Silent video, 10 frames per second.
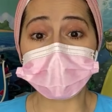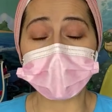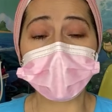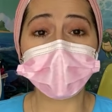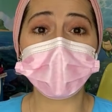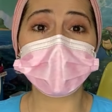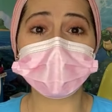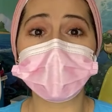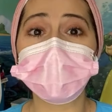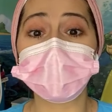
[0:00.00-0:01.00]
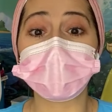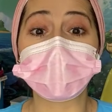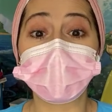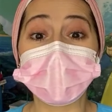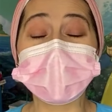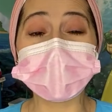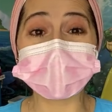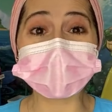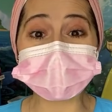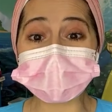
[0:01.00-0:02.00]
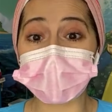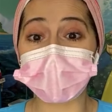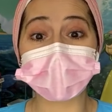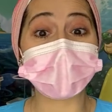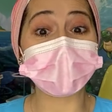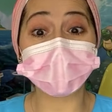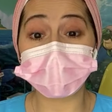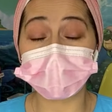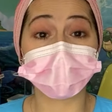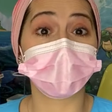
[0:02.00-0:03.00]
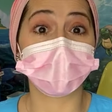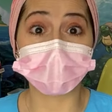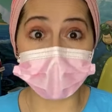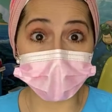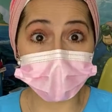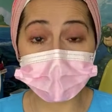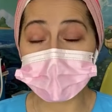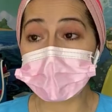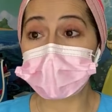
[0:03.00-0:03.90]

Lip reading: So now I want to tell you something. Picky kids are kind of the norm now.